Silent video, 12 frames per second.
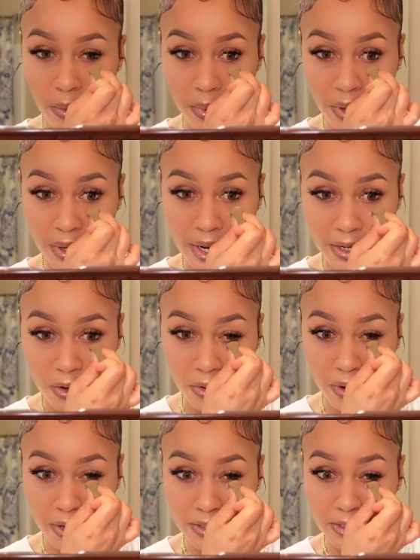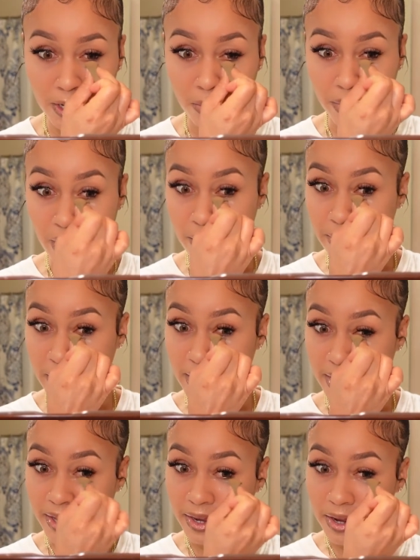We don't gotta go crazy, we're not
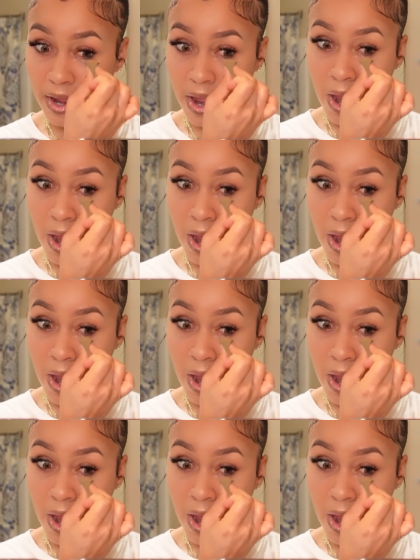baking,